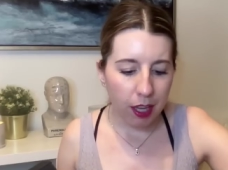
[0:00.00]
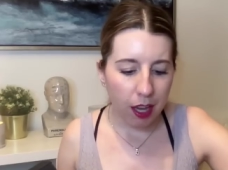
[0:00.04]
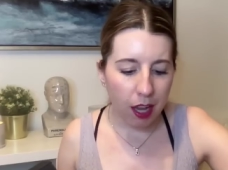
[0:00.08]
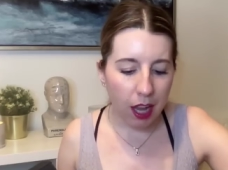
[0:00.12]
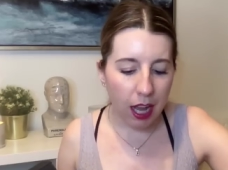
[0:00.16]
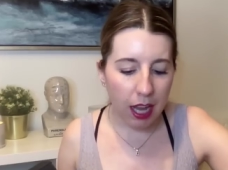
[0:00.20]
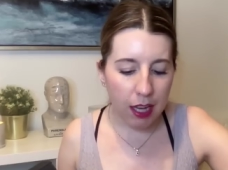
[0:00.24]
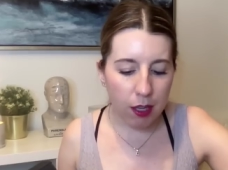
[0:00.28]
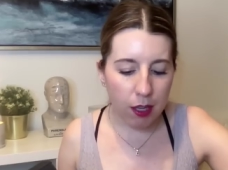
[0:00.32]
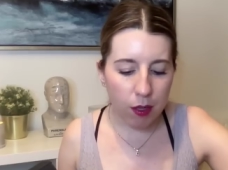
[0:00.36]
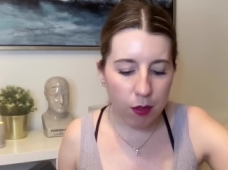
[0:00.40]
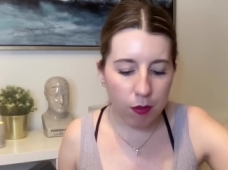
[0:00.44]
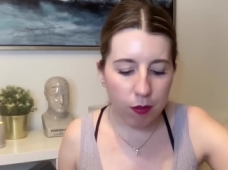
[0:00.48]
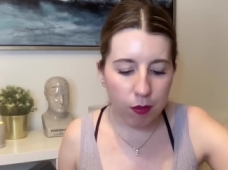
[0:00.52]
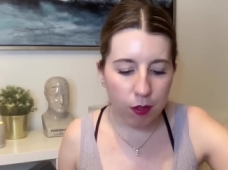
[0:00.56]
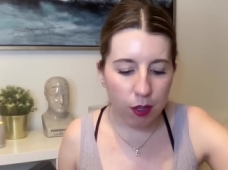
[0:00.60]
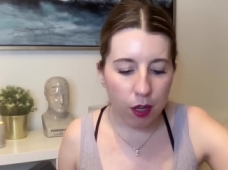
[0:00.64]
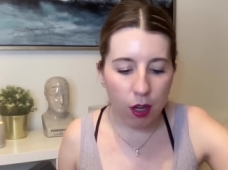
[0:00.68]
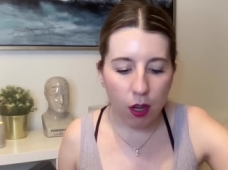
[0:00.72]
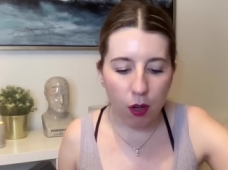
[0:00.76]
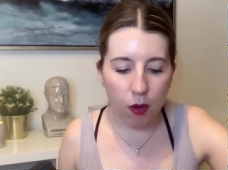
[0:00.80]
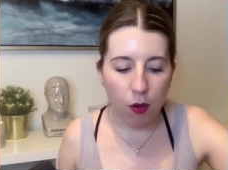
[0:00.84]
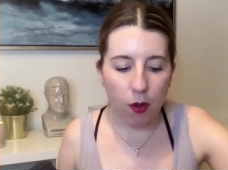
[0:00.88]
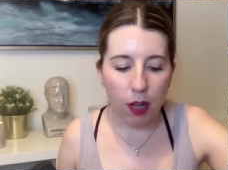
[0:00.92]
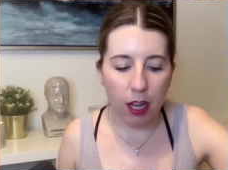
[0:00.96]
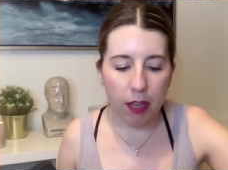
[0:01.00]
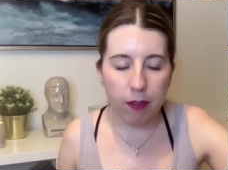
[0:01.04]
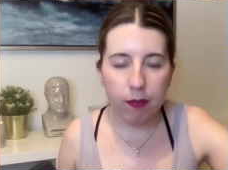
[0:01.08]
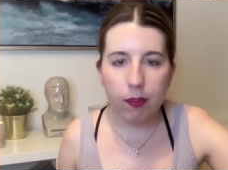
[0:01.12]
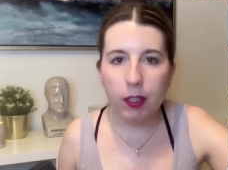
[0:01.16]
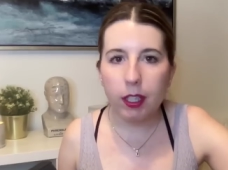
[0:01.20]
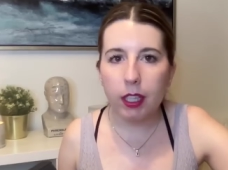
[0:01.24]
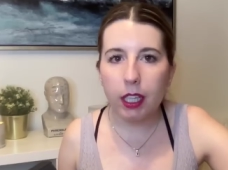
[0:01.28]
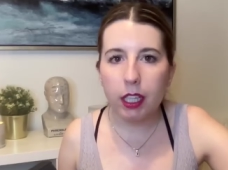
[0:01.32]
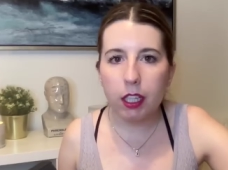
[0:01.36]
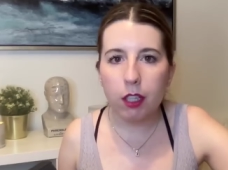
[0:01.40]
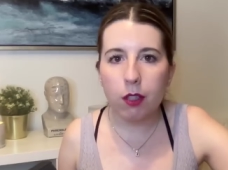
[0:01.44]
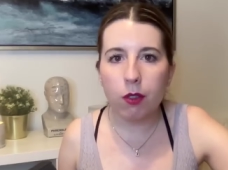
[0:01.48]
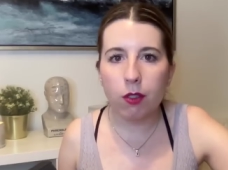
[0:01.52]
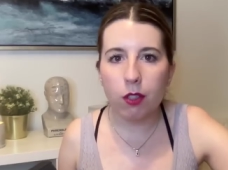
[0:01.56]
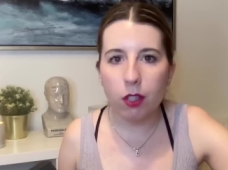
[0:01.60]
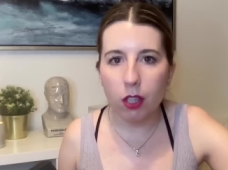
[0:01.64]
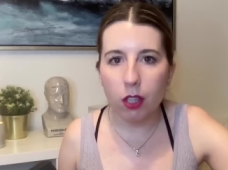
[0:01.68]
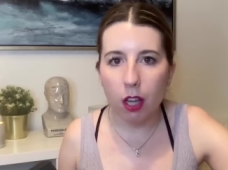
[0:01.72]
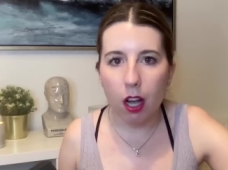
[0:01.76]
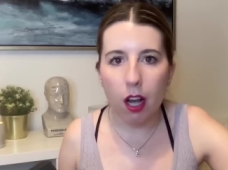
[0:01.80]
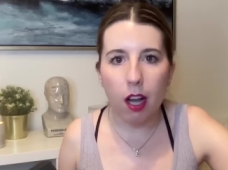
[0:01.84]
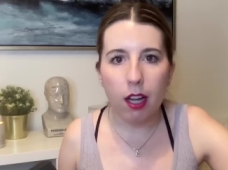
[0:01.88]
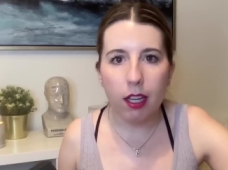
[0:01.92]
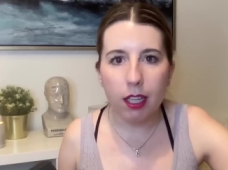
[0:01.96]
I don't know. I feel like you're
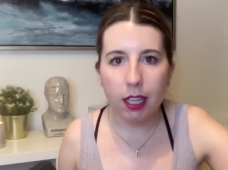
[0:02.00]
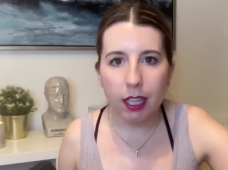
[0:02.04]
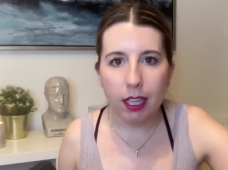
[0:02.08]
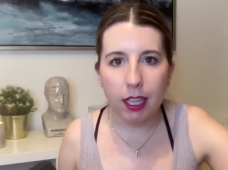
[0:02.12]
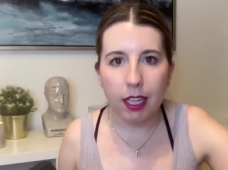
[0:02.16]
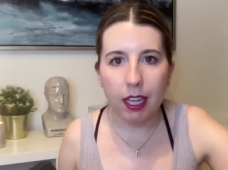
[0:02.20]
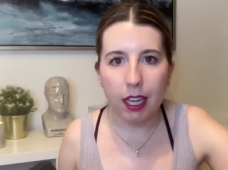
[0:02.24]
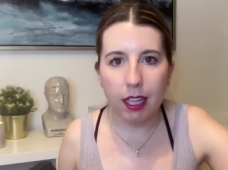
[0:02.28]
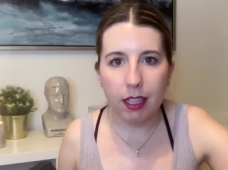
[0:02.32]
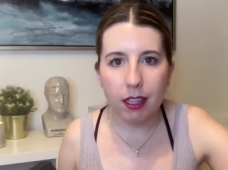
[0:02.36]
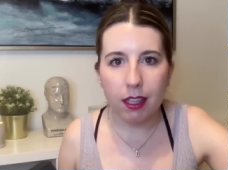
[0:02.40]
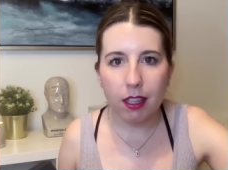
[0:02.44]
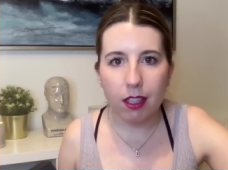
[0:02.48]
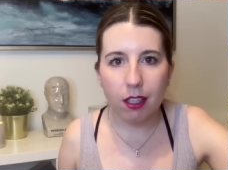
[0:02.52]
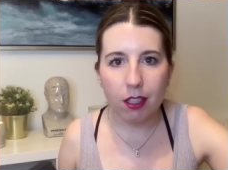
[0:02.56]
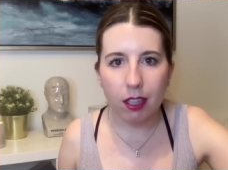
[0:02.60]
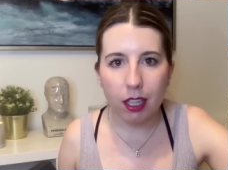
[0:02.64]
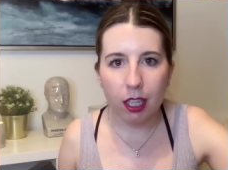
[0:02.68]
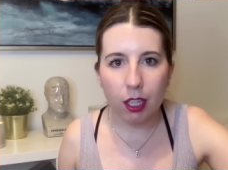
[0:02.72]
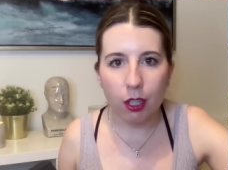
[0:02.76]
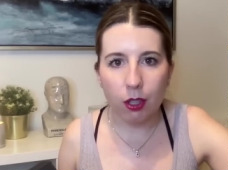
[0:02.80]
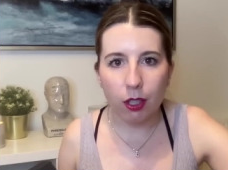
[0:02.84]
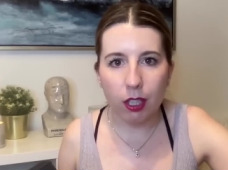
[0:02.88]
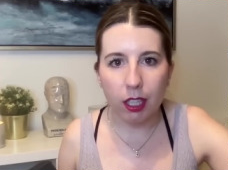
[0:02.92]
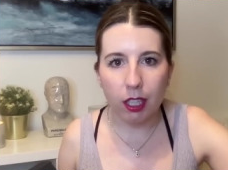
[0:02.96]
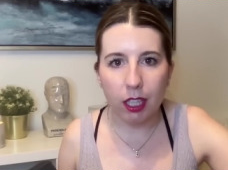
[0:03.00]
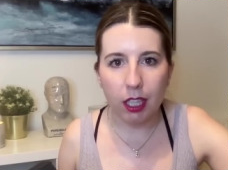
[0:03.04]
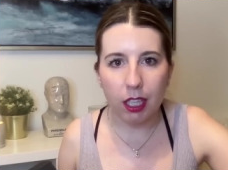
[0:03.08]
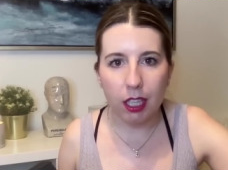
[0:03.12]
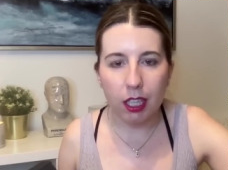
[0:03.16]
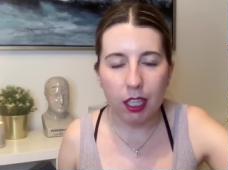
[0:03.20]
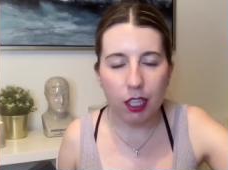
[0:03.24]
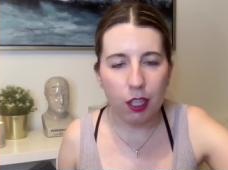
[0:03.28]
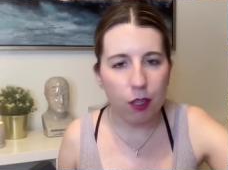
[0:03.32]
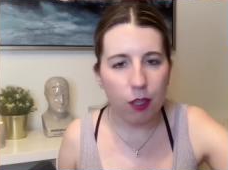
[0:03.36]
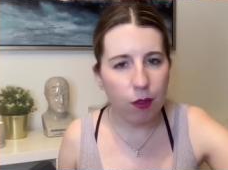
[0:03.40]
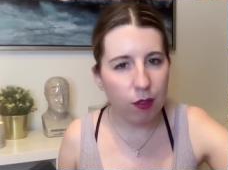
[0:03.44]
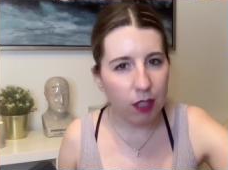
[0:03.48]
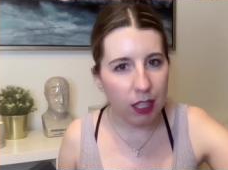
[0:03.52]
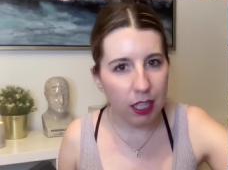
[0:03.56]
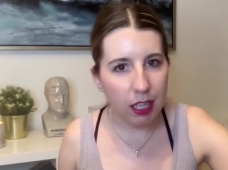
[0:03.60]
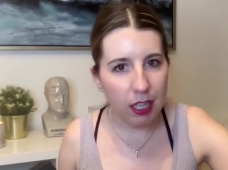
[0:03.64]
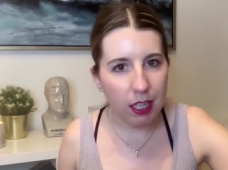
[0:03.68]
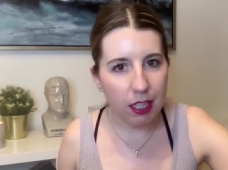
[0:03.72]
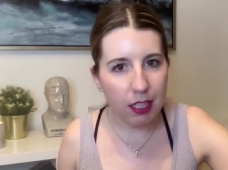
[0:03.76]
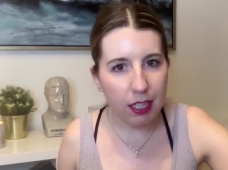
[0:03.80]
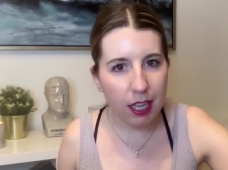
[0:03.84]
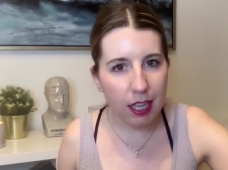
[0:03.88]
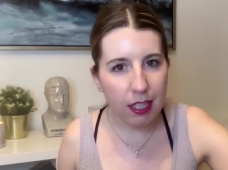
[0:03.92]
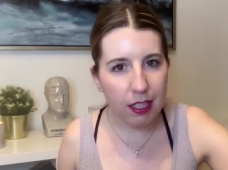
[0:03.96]
not going to get the clarity you
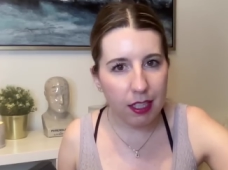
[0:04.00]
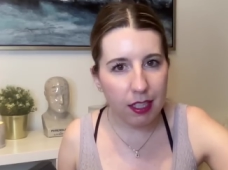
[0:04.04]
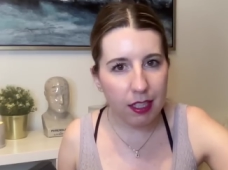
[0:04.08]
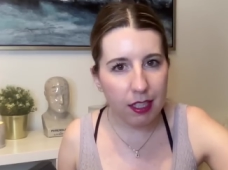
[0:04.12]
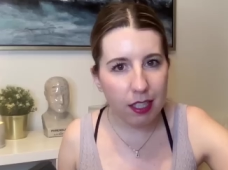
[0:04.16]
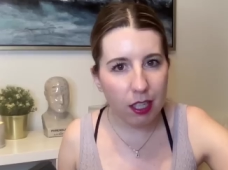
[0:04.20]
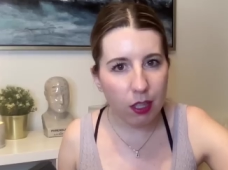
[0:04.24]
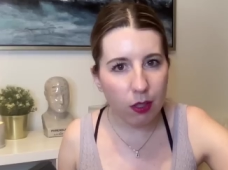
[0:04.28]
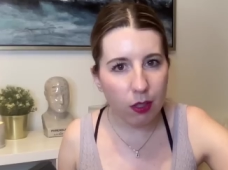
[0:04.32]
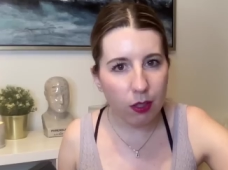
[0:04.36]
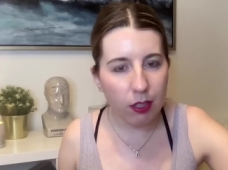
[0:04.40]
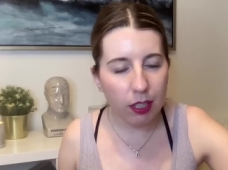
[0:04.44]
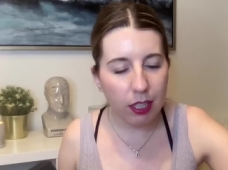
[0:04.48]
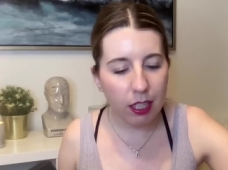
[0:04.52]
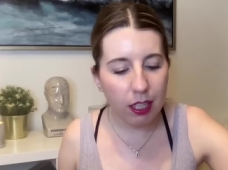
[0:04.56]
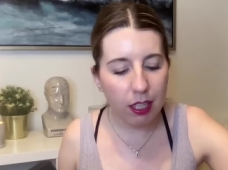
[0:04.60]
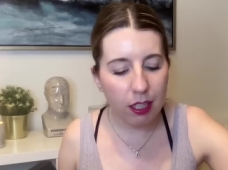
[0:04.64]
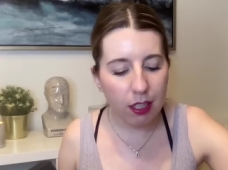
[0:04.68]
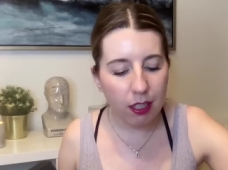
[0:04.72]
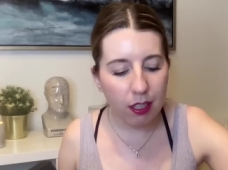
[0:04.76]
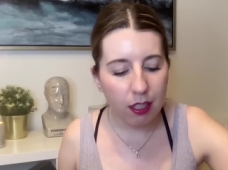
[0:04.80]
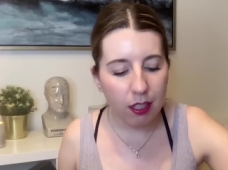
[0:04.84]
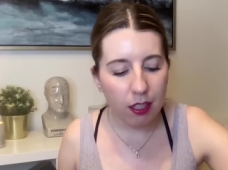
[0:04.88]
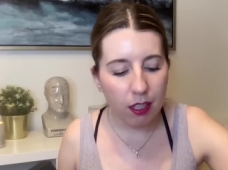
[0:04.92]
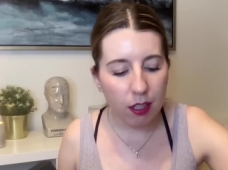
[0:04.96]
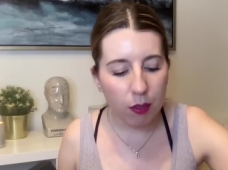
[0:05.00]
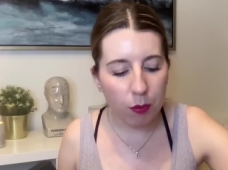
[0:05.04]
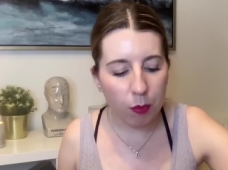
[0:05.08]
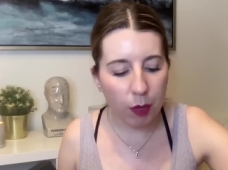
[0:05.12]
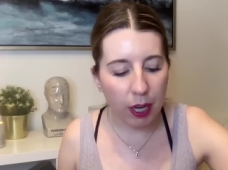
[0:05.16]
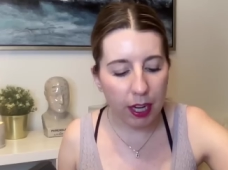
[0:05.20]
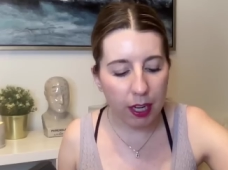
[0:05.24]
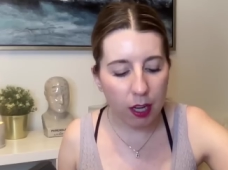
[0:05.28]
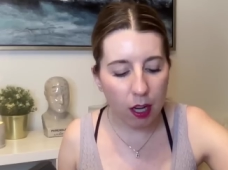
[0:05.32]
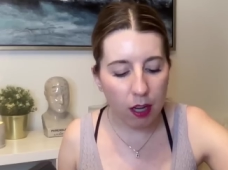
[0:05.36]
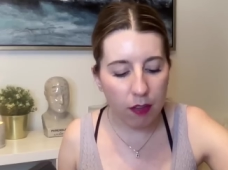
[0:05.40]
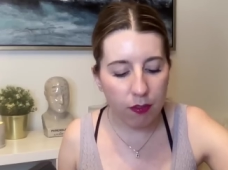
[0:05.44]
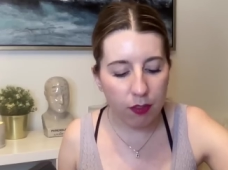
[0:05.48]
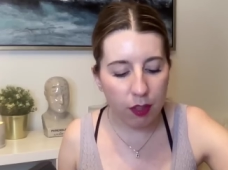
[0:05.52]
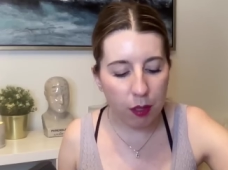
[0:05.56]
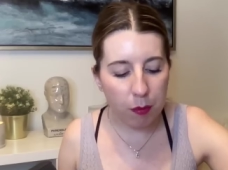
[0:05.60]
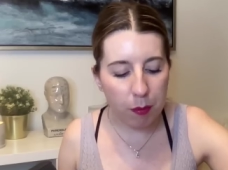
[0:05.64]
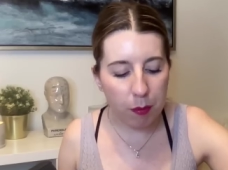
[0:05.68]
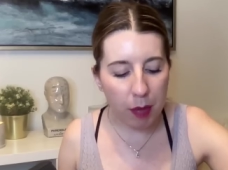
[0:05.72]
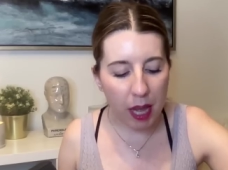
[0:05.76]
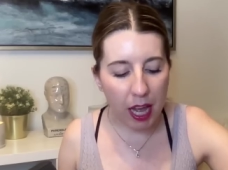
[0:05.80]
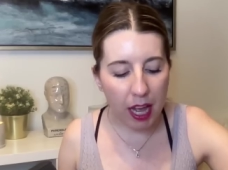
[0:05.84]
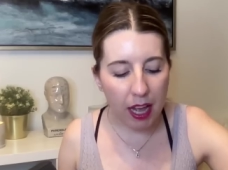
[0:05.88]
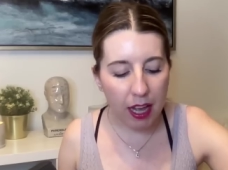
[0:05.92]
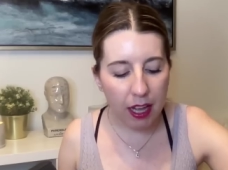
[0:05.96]
need necessarily right off the
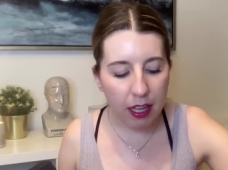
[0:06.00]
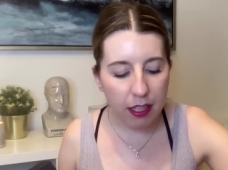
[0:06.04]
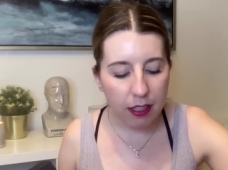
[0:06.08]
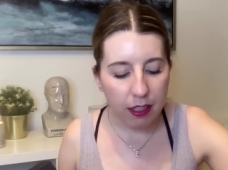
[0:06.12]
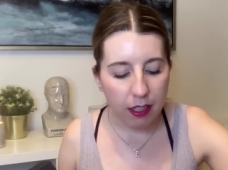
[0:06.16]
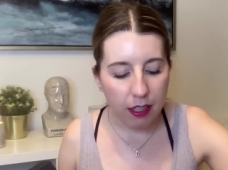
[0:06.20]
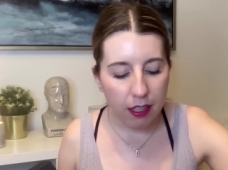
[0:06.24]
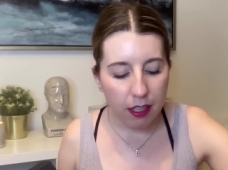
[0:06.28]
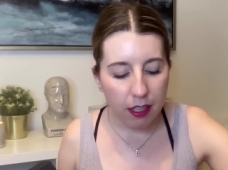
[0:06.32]
bat